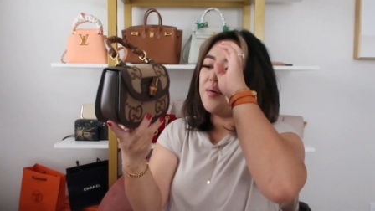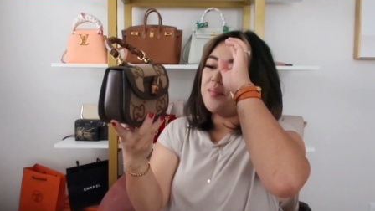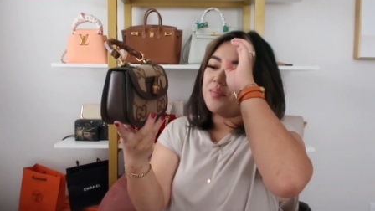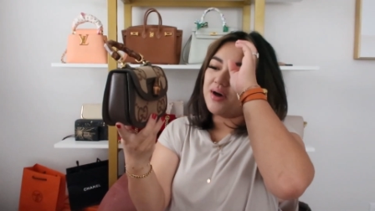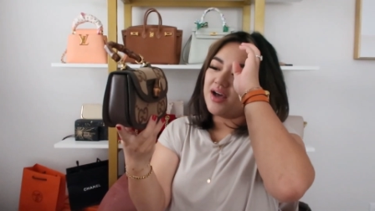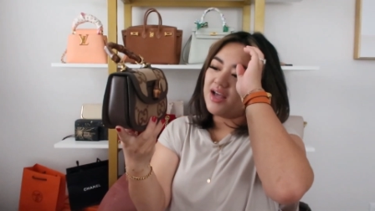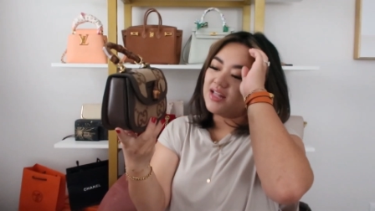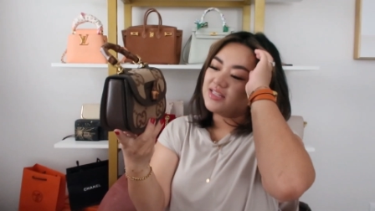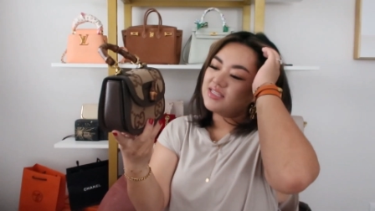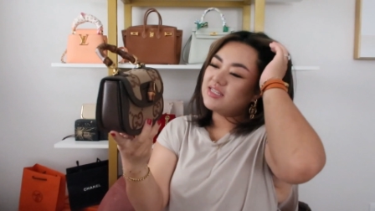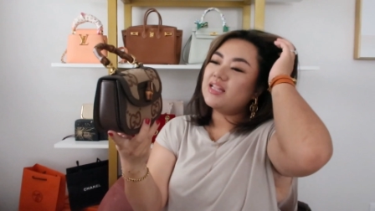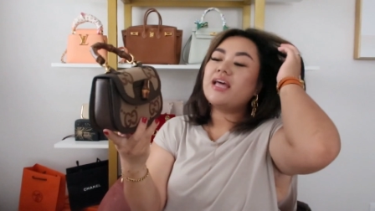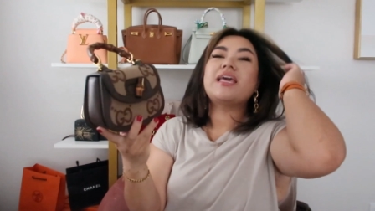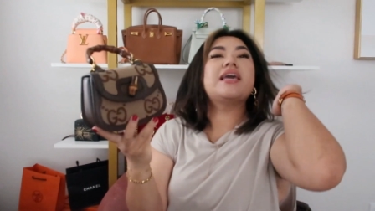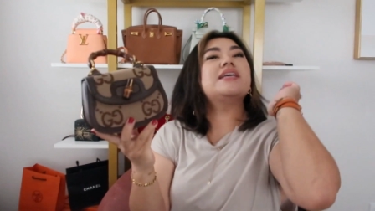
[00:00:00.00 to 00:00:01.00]
But
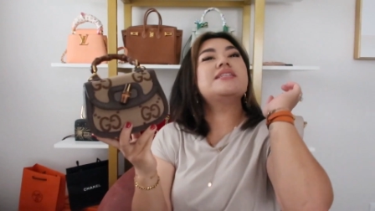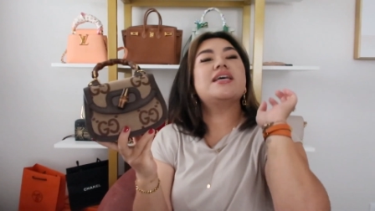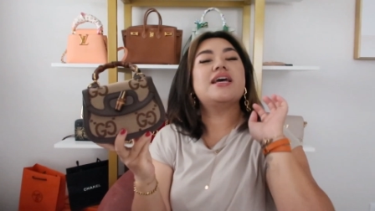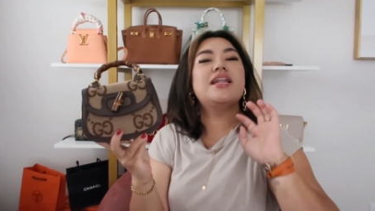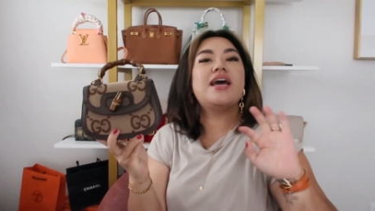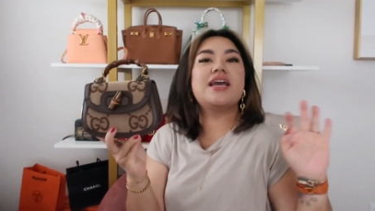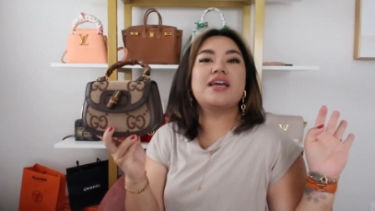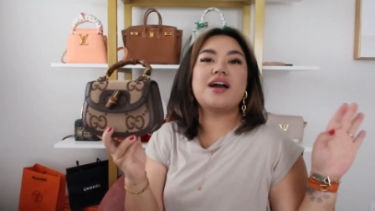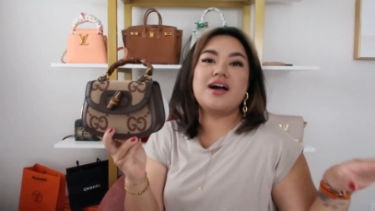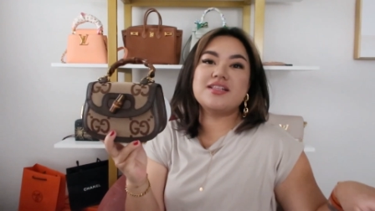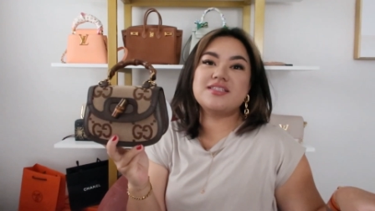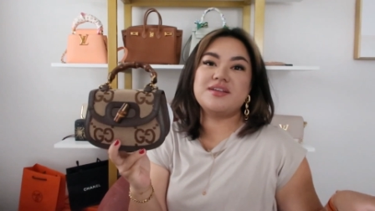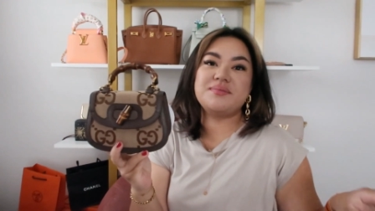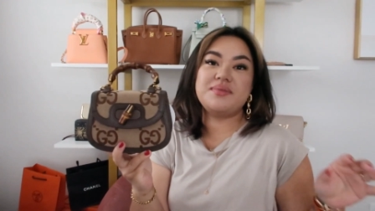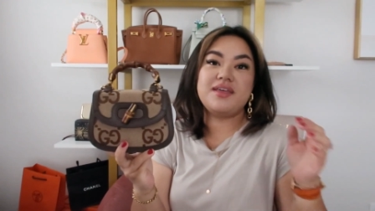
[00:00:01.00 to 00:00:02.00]
like I said, I
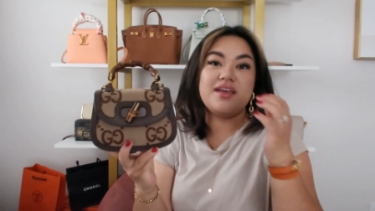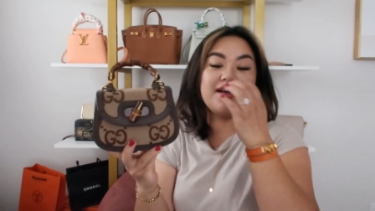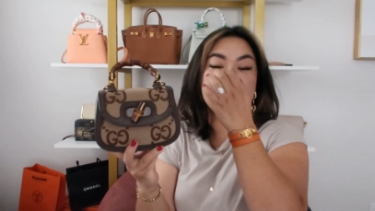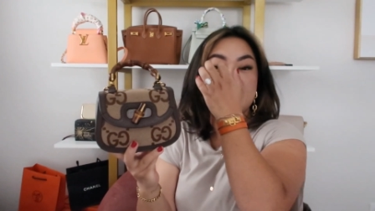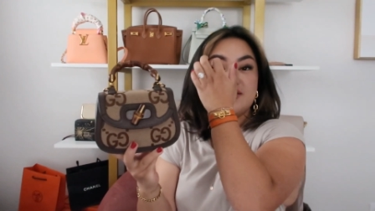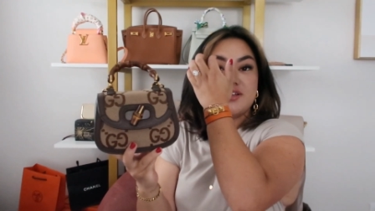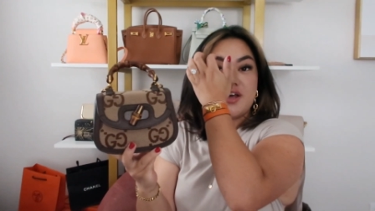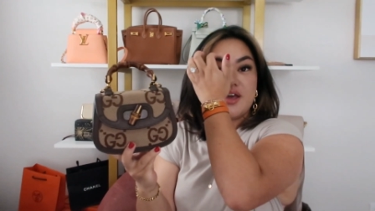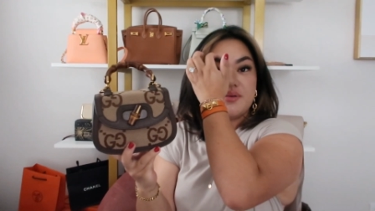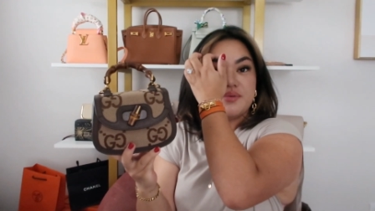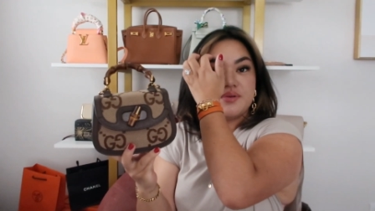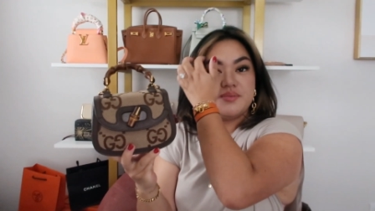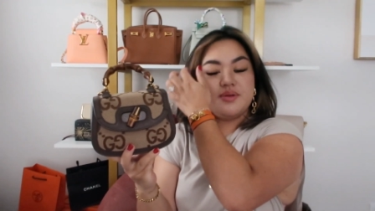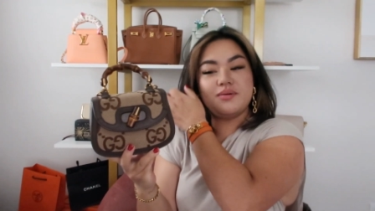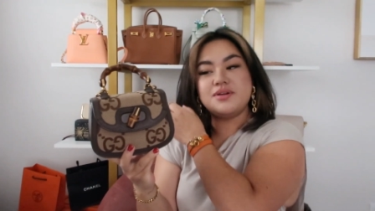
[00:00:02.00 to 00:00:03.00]
got something else, so I
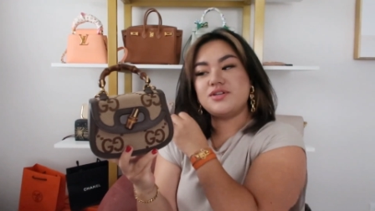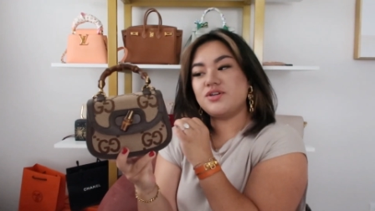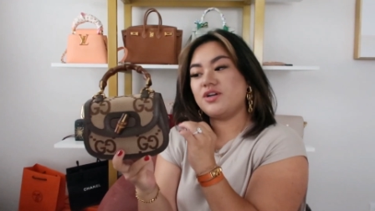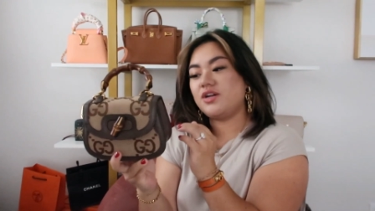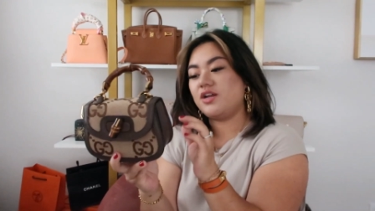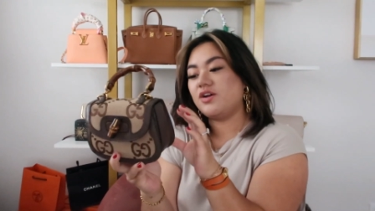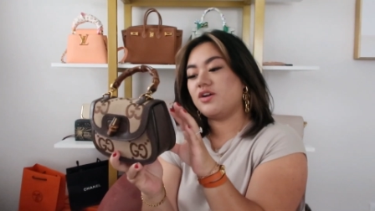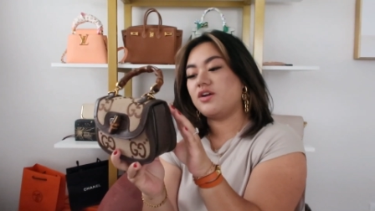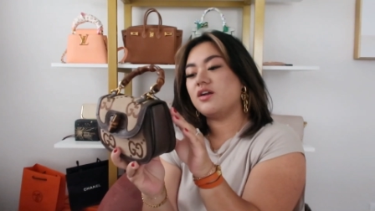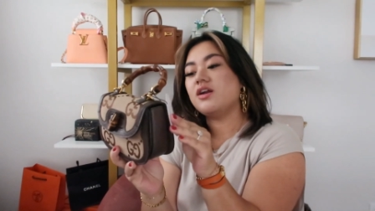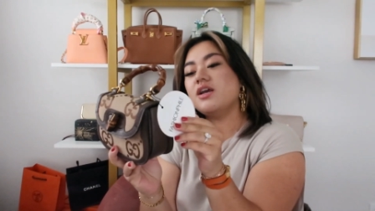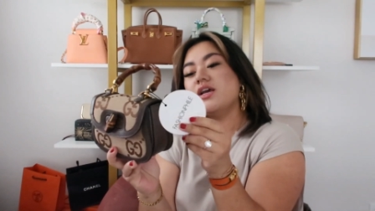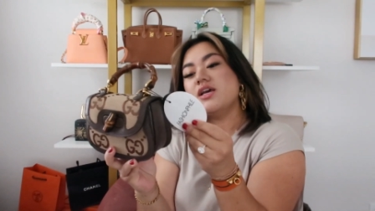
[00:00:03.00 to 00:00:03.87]
will be returning her.